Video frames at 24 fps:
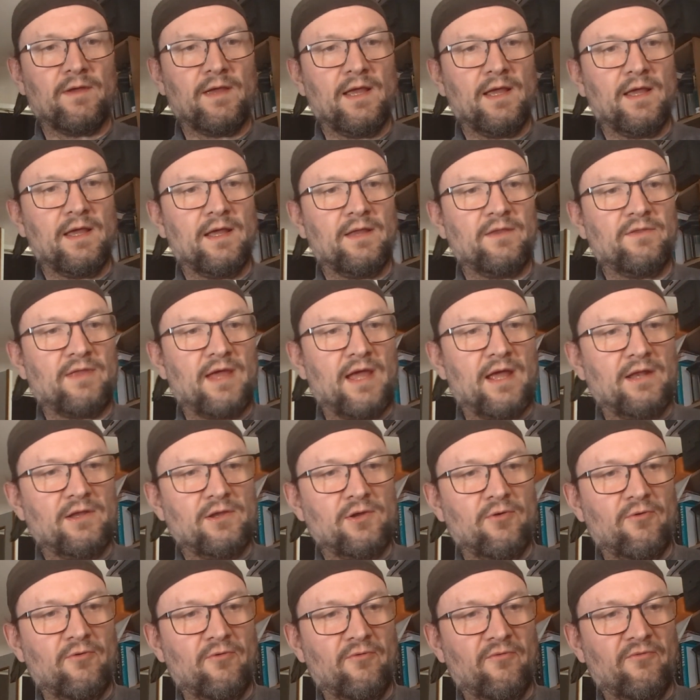And then
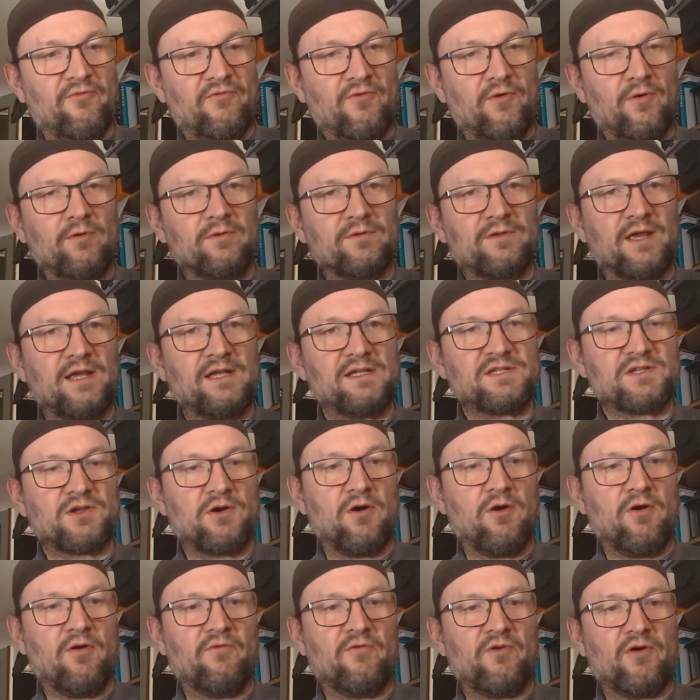you fold this
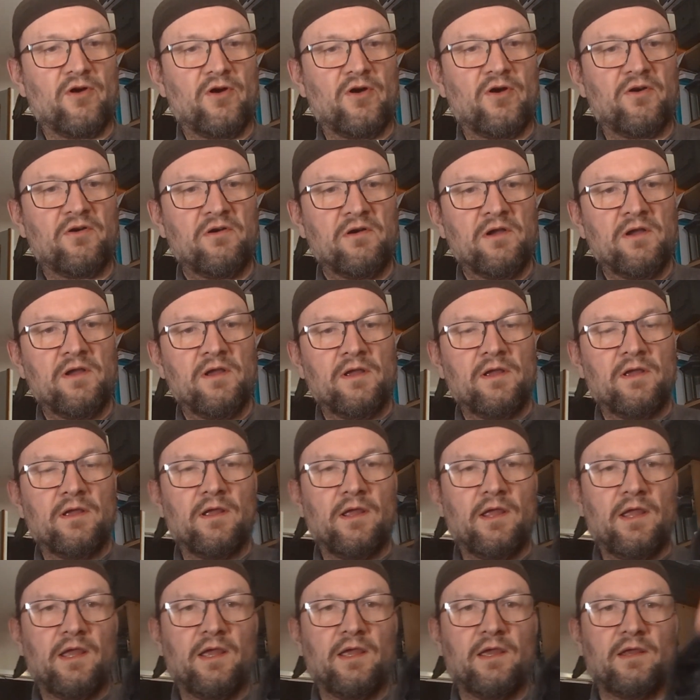over
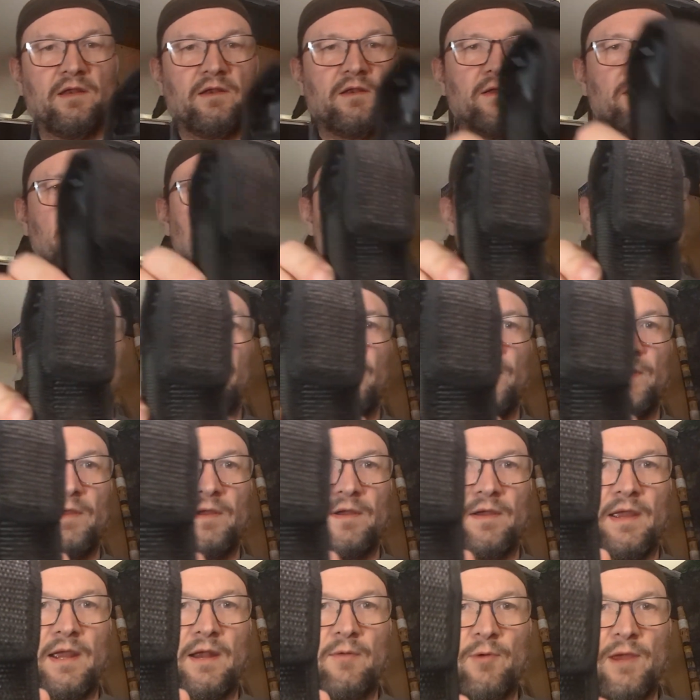and
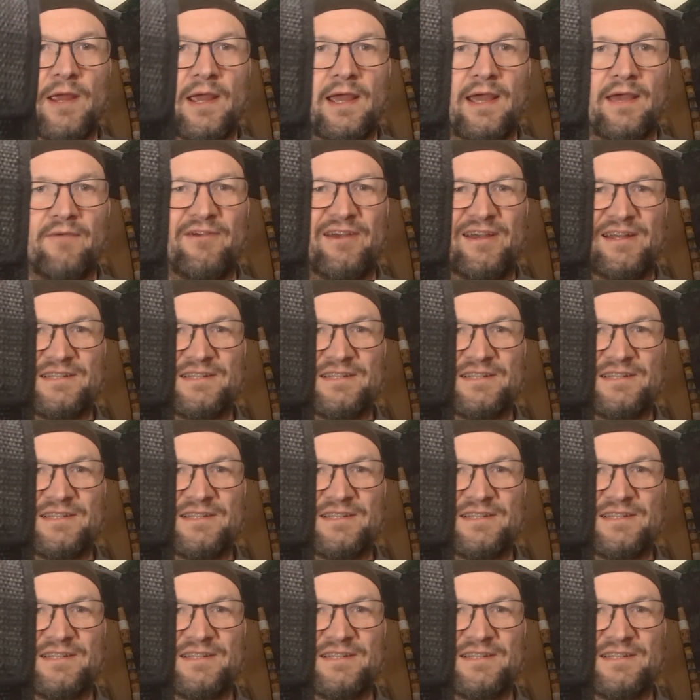here we have